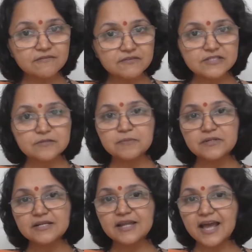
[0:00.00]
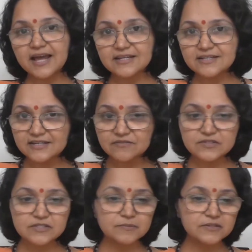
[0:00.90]
visible and
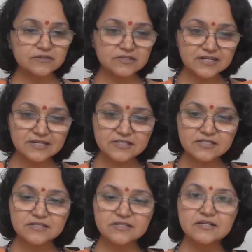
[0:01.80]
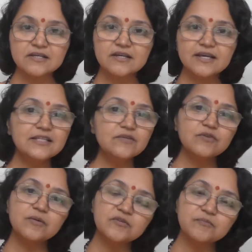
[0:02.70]
invisible results in the
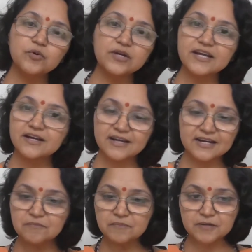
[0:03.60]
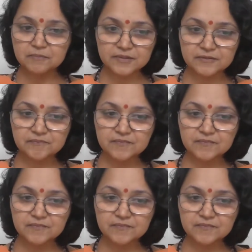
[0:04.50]
form of punya and papa.